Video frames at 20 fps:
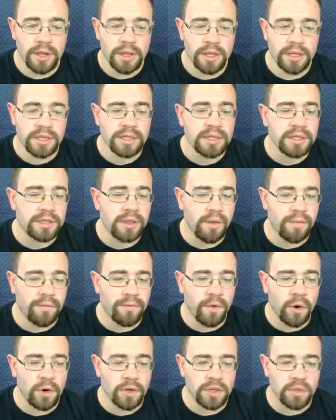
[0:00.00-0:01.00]
this is the
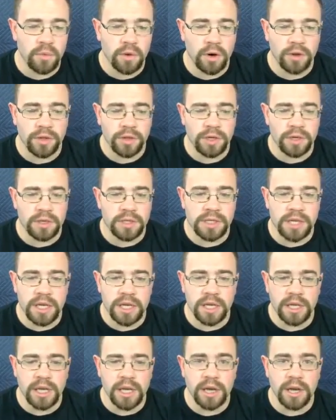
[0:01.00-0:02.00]
first world that you're
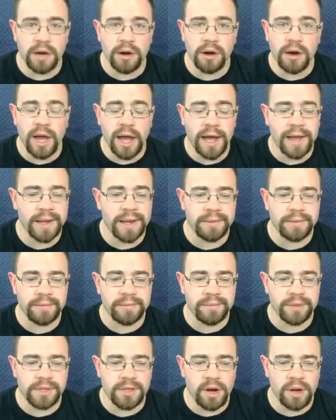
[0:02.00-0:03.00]
seeing here. I
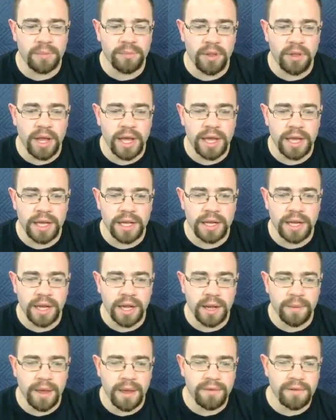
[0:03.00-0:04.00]
started playing it,
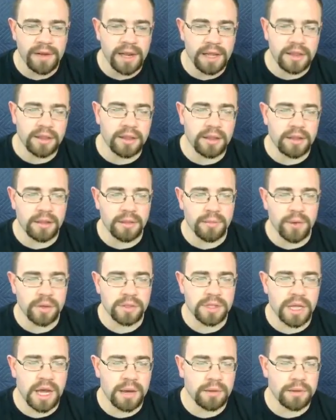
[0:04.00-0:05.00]
um, haven't had the
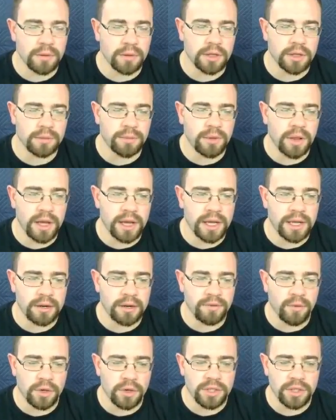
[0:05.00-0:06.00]
most time in the world to play it,
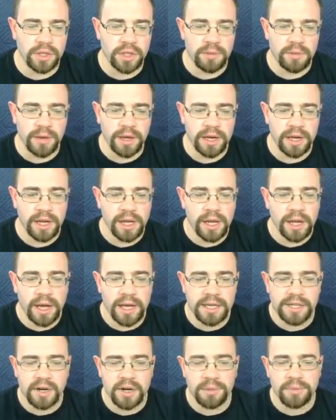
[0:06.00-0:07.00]
unfortunately, but
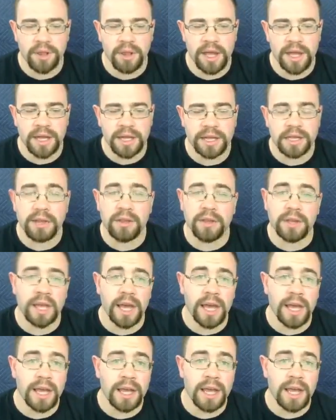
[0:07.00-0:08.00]
I started playing it the other
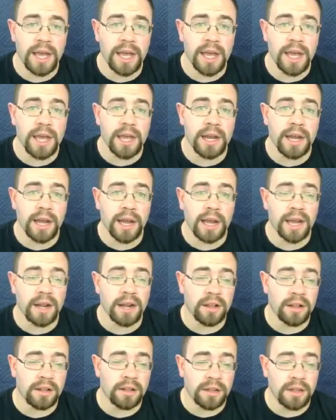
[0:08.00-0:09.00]
day and I
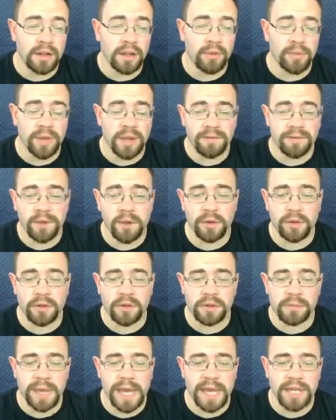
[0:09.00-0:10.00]
got a little bit, a few of
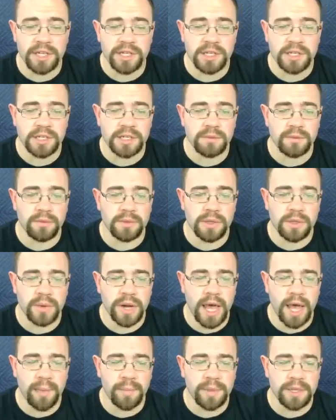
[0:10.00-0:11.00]
those pages. So,
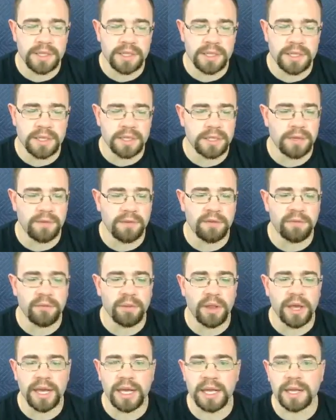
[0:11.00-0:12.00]
what happens is if you've
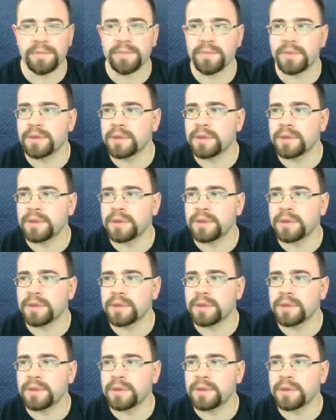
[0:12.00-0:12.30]
played